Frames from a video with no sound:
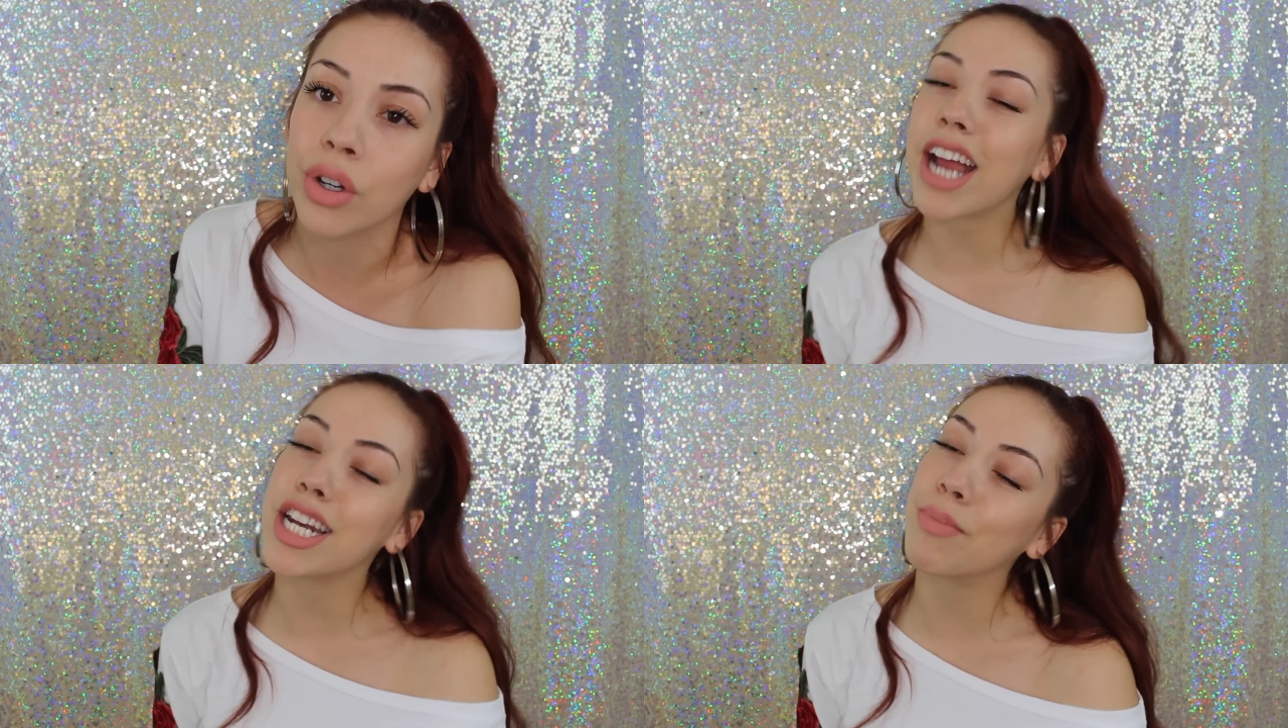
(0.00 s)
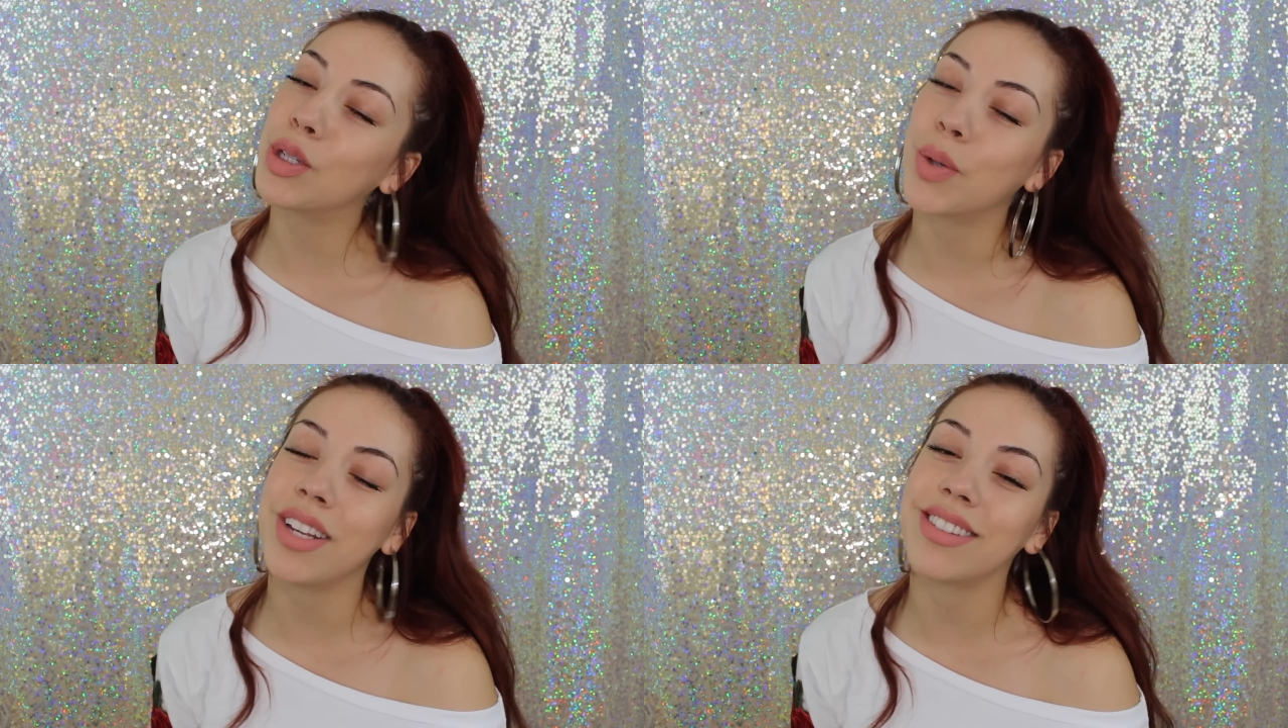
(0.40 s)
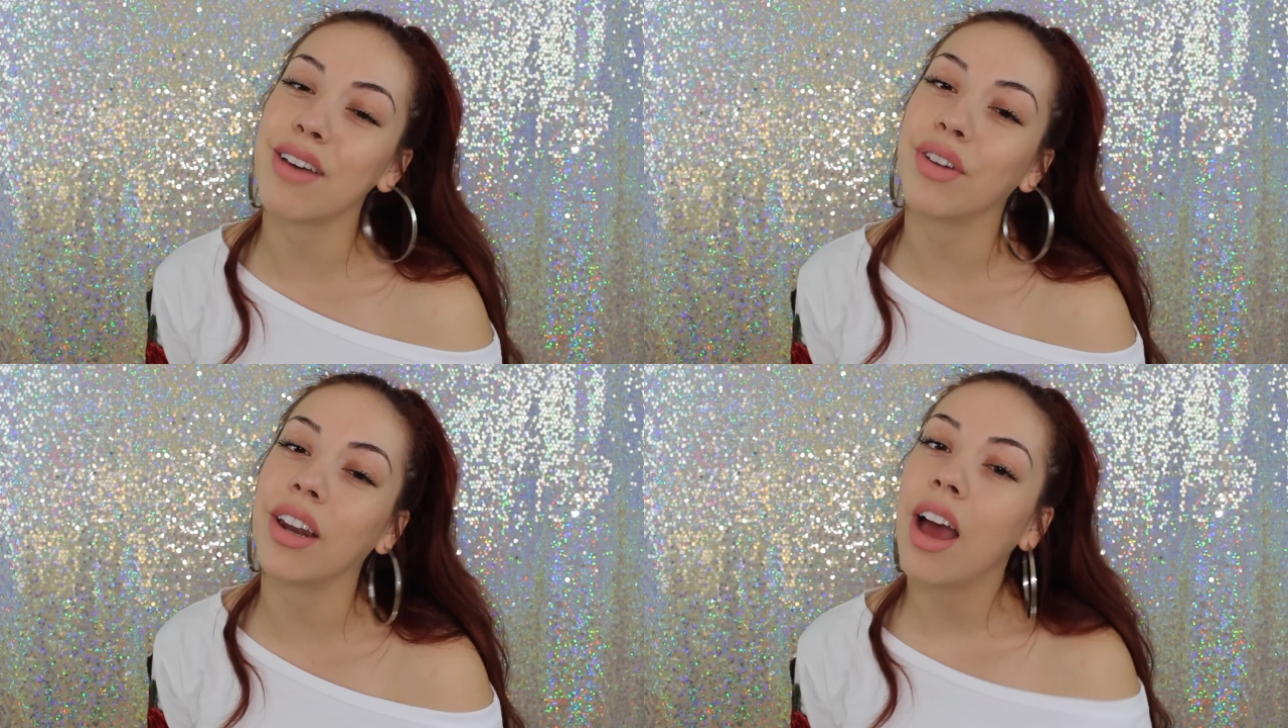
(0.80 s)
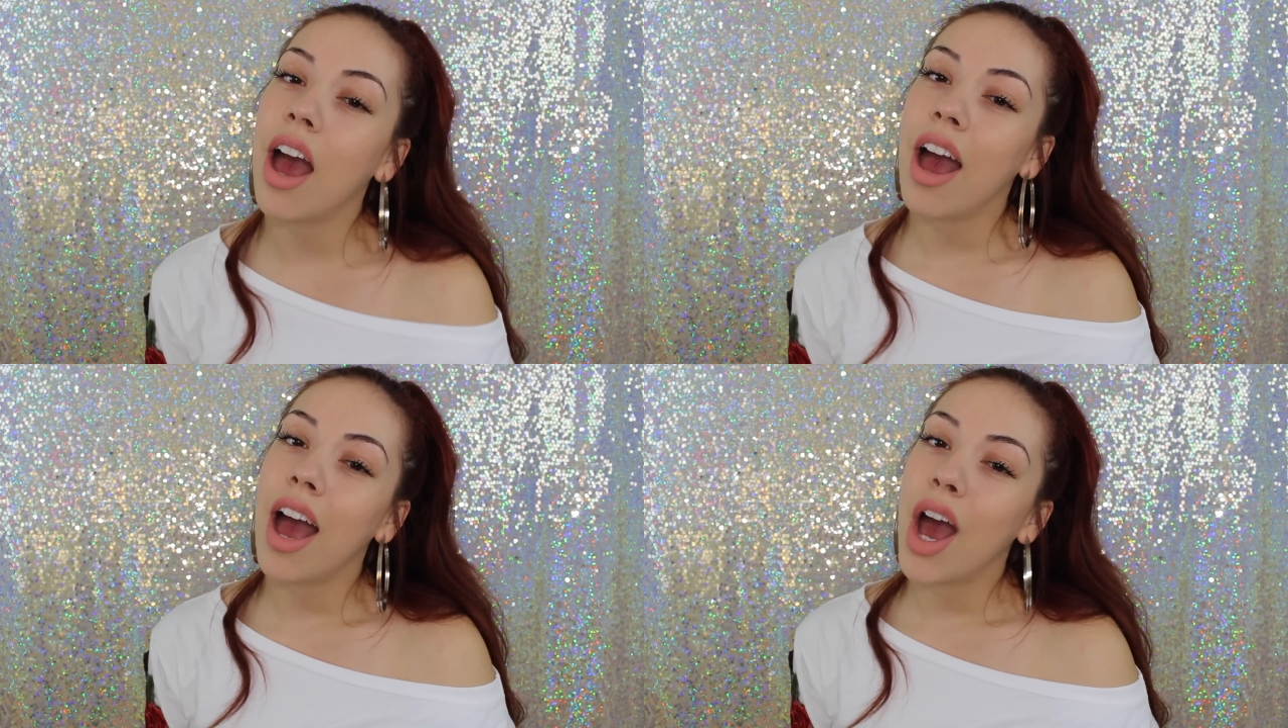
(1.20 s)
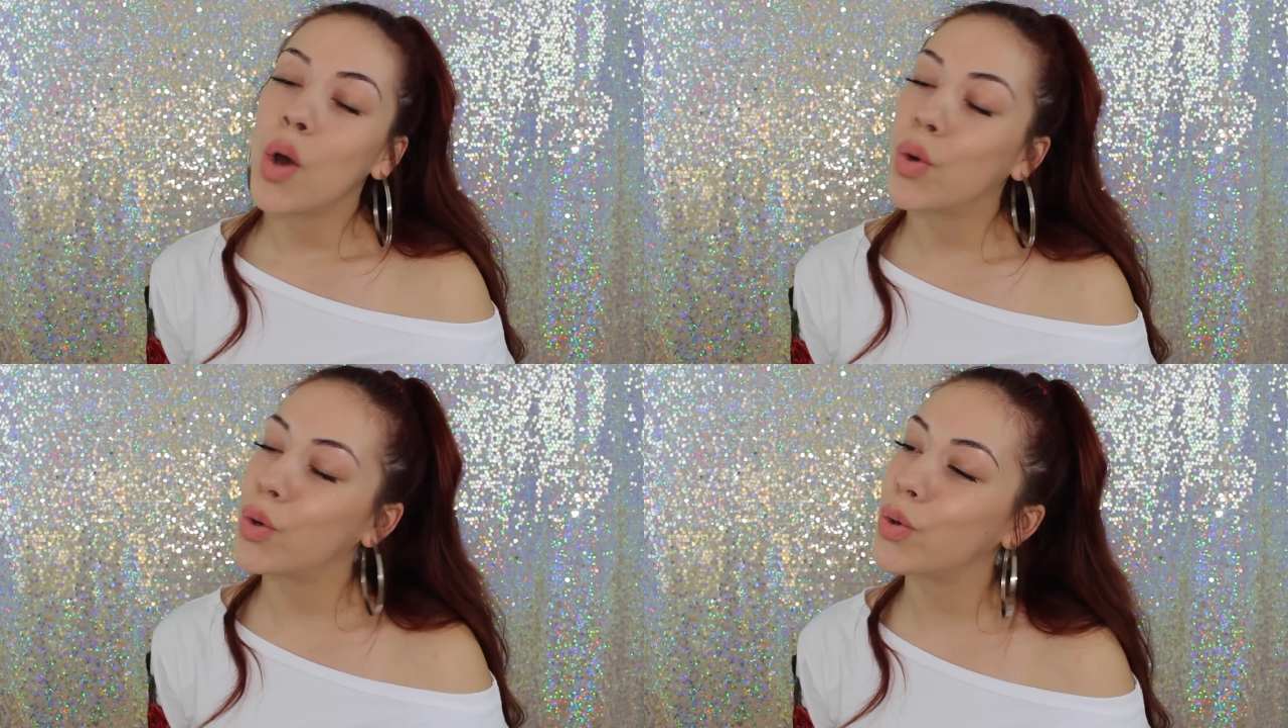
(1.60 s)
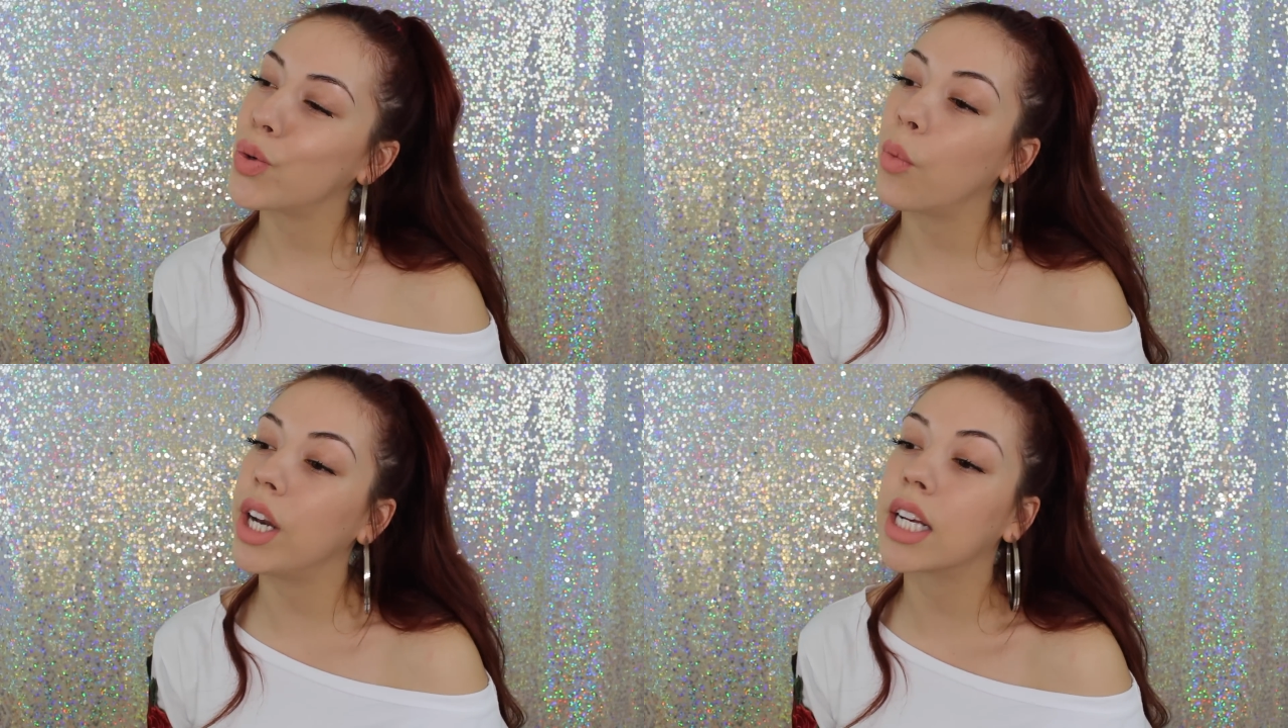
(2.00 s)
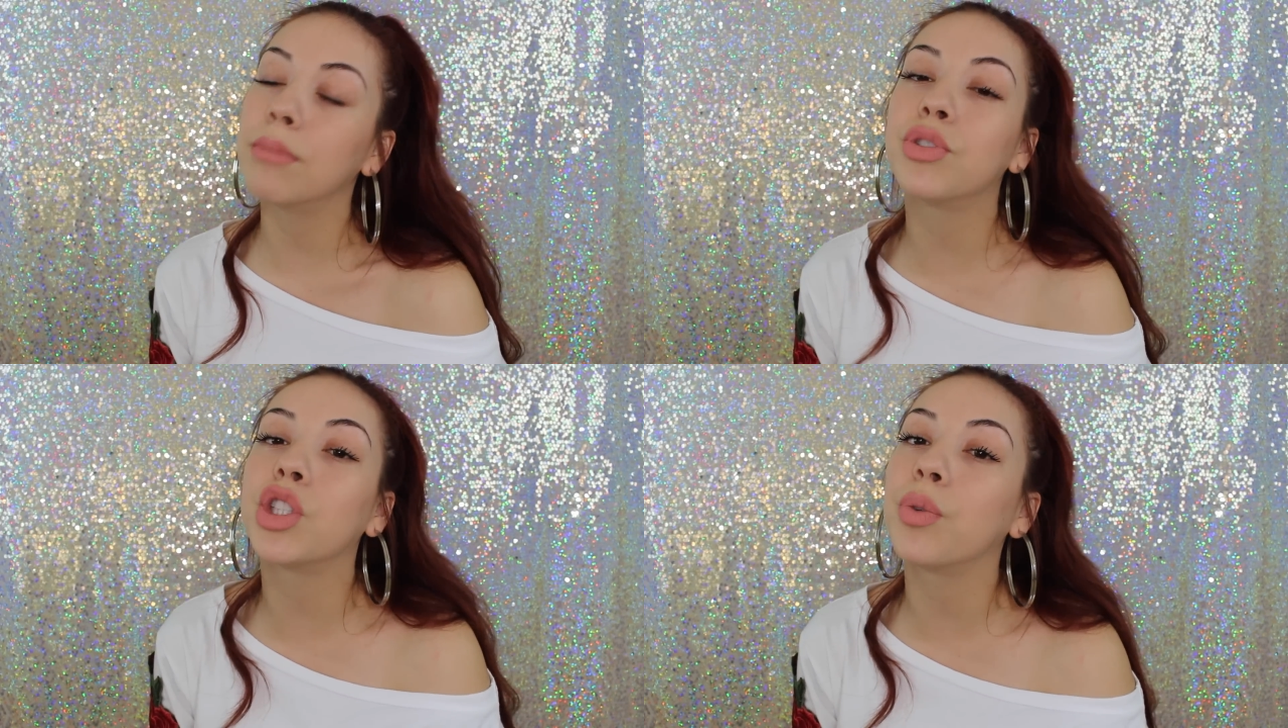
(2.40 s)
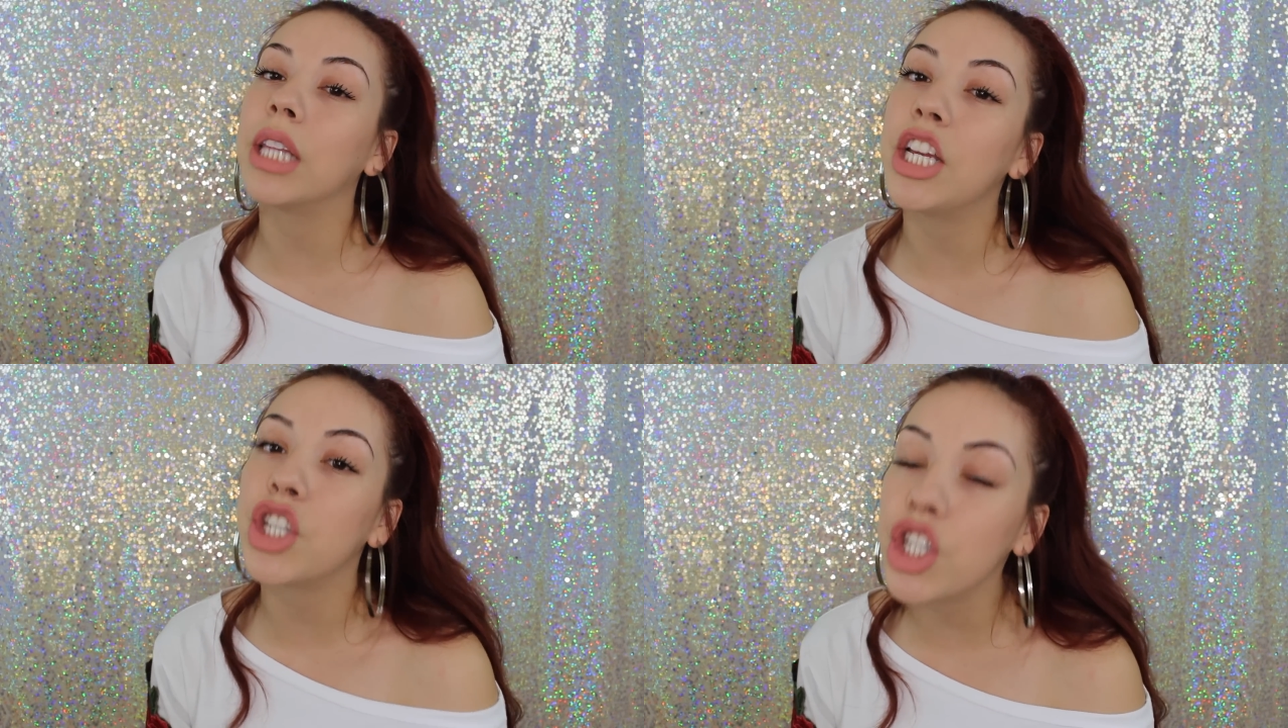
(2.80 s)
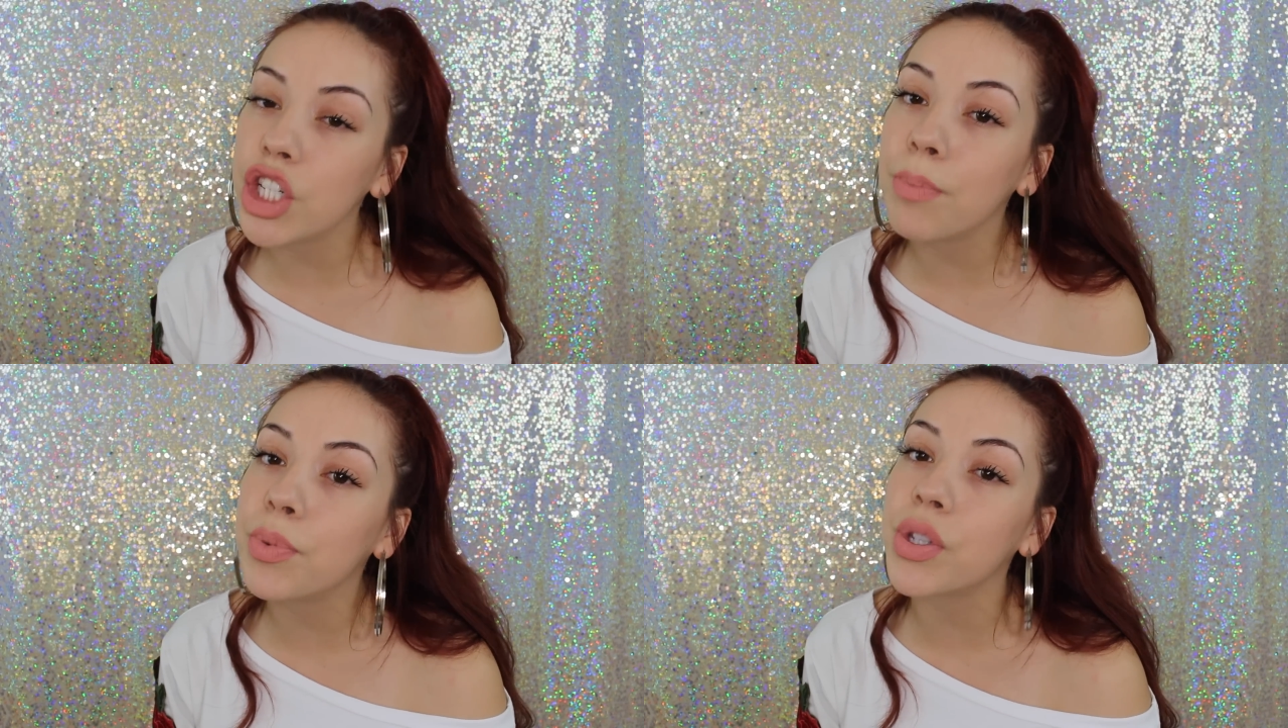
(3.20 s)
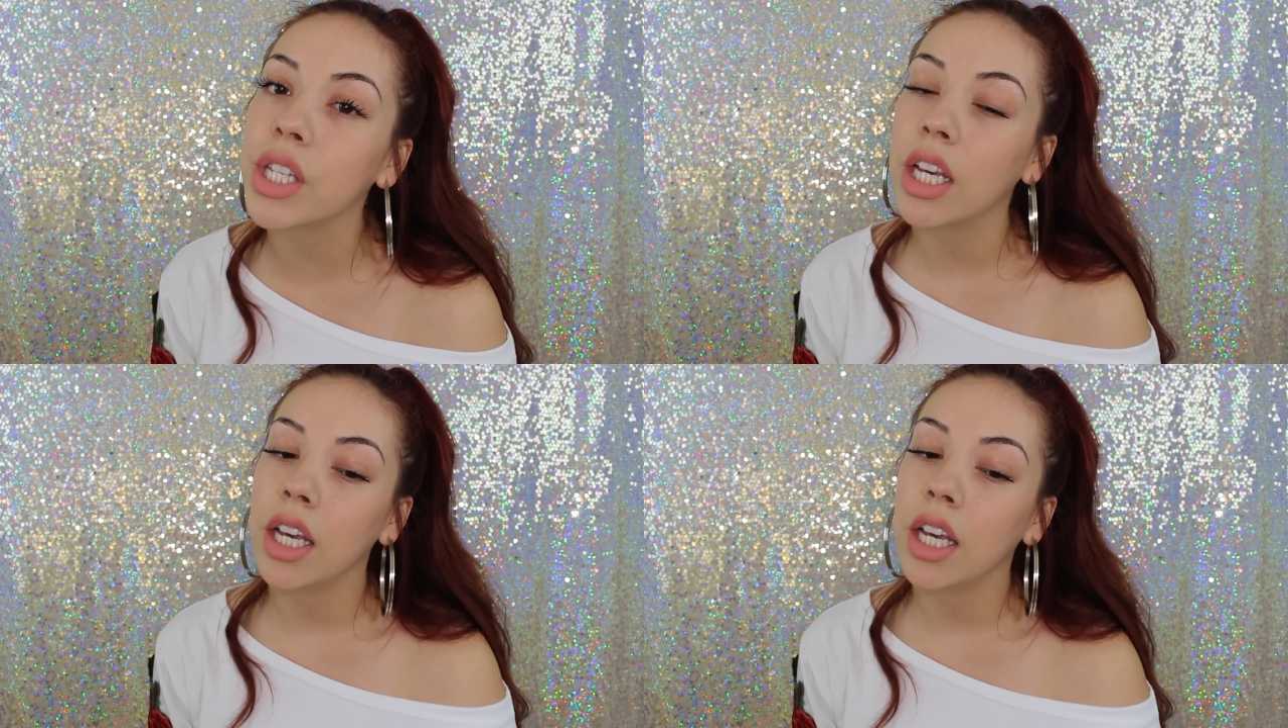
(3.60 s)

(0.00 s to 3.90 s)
Fact number 27, when it comes to relationships,